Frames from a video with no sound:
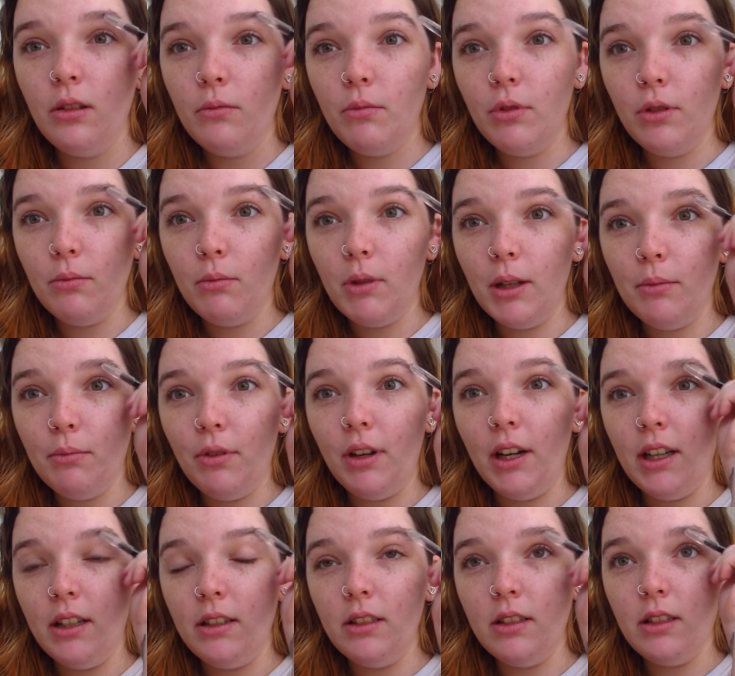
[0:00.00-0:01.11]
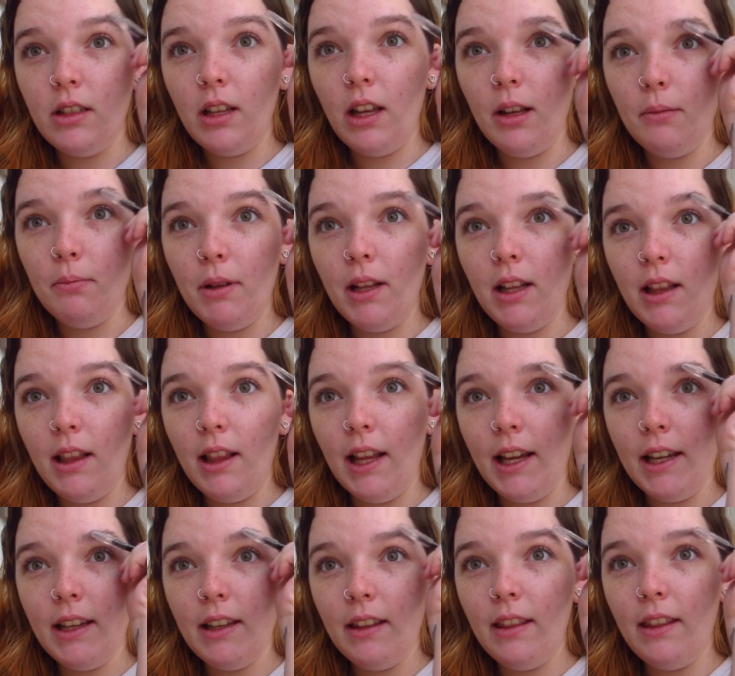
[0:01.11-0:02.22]
put my brows up
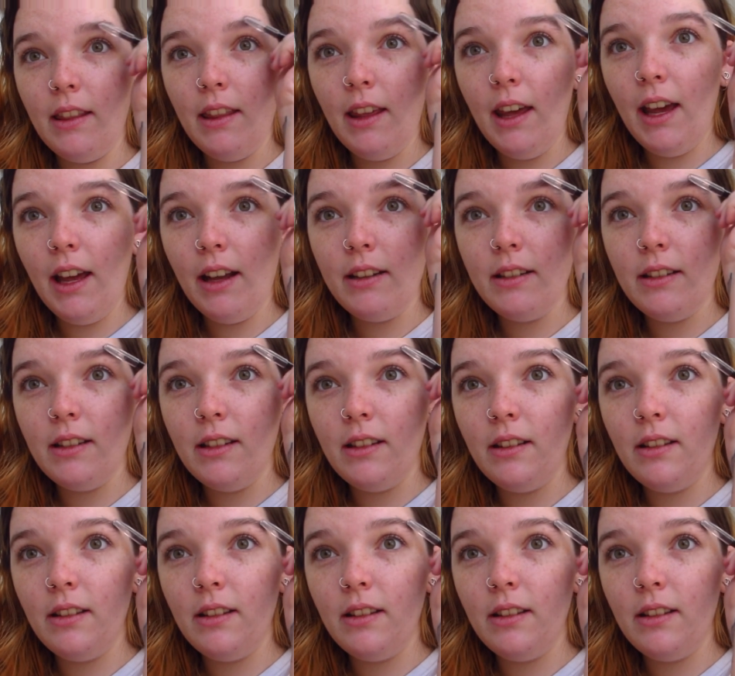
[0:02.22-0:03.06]
like that.